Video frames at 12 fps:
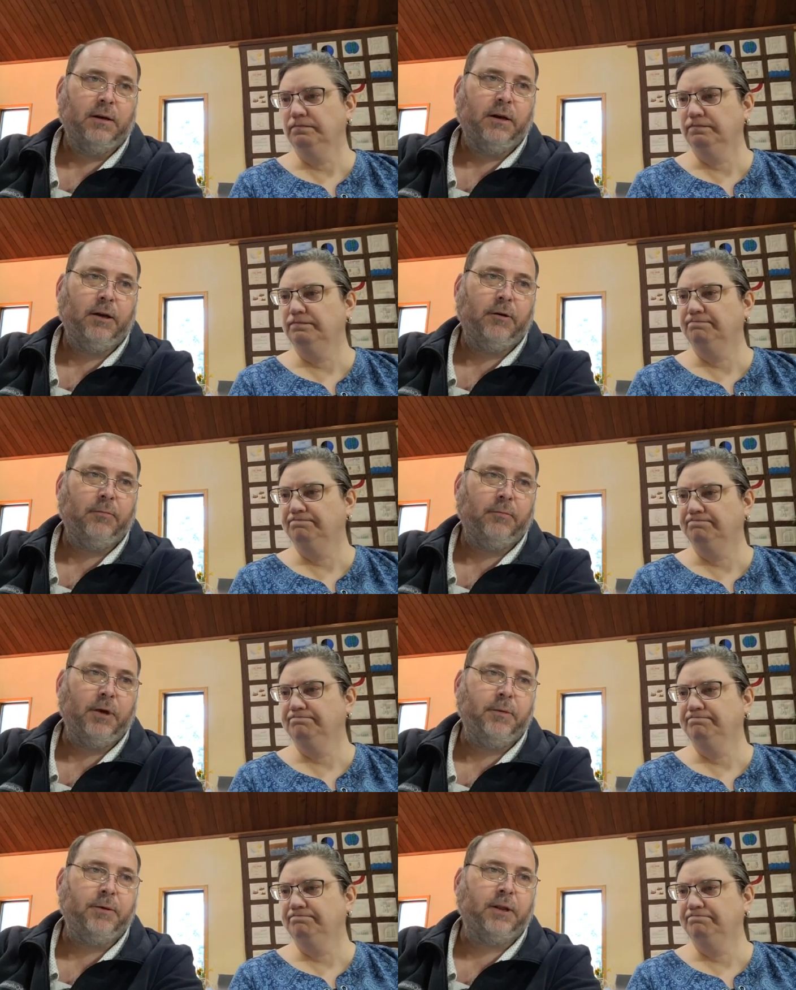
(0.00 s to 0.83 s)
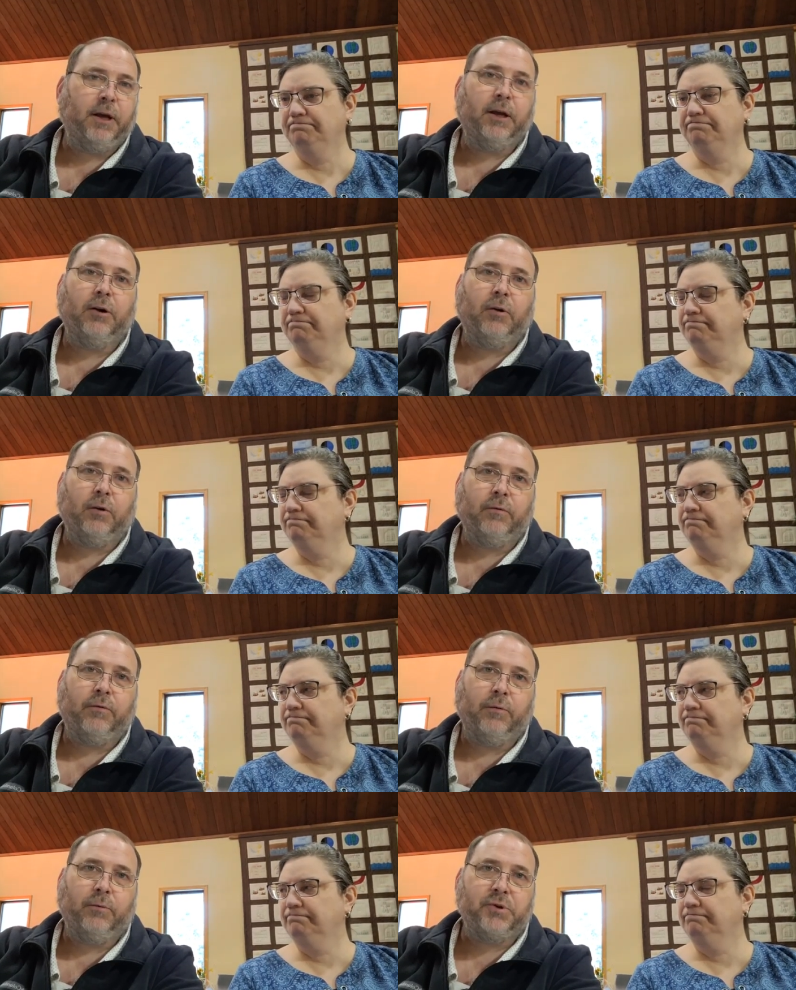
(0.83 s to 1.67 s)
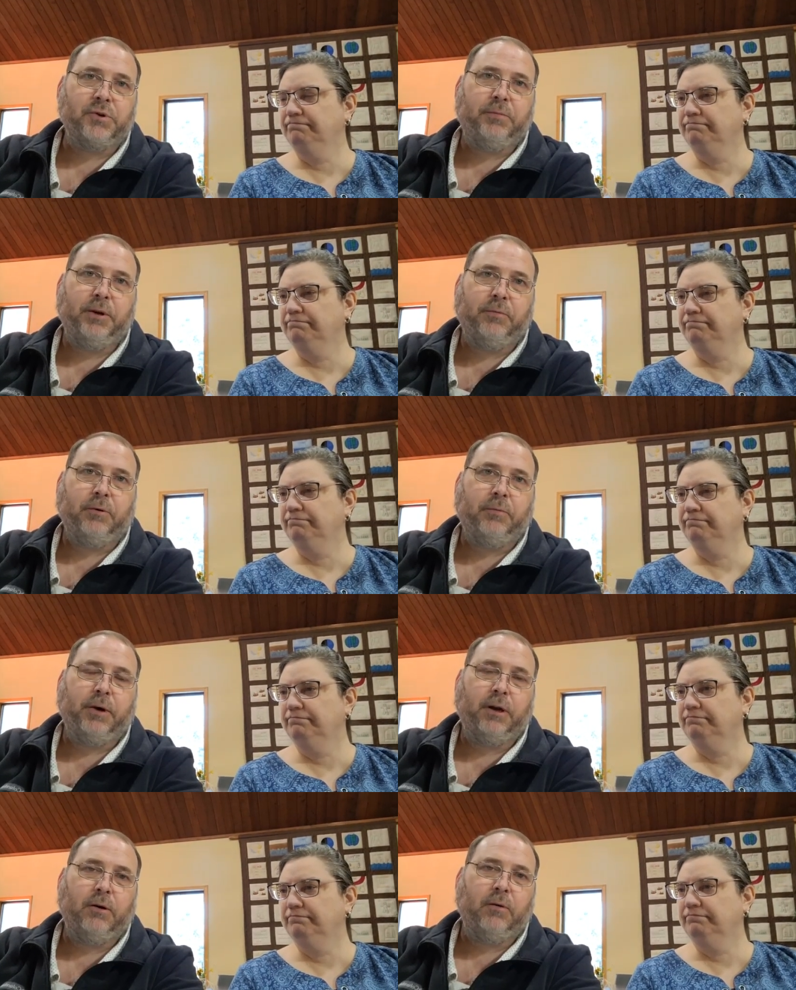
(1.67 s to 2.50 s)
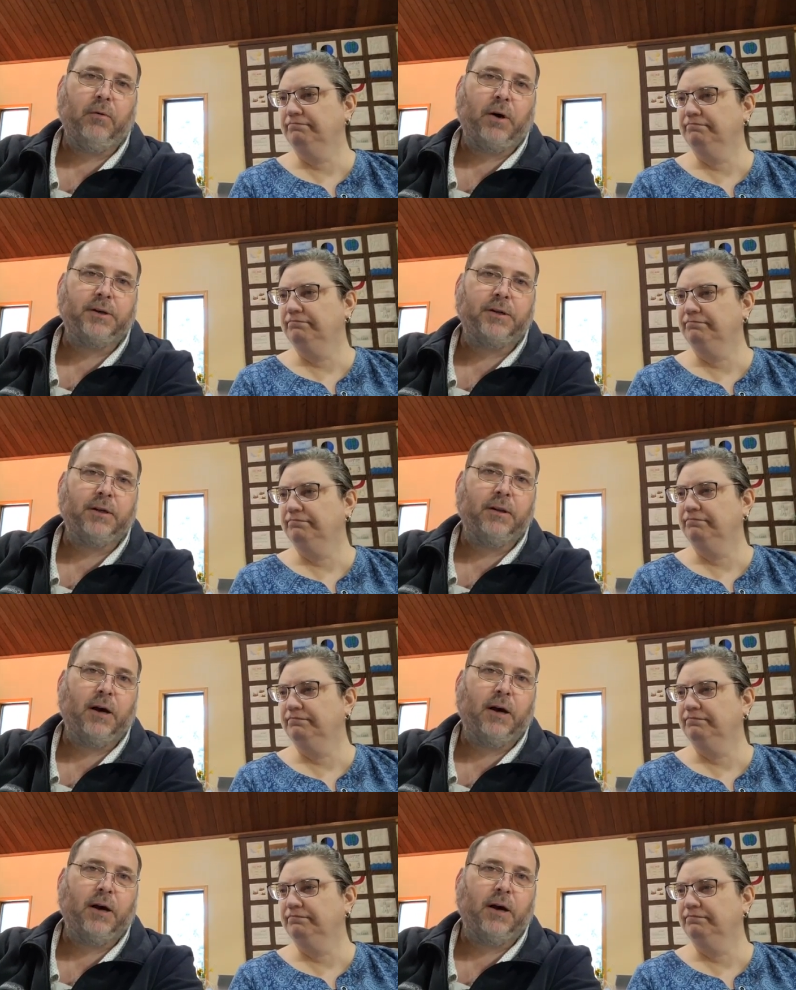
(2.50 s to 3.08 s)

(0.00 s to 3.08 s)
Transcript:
Speaker 1: It may be like a cold for most people, but watching the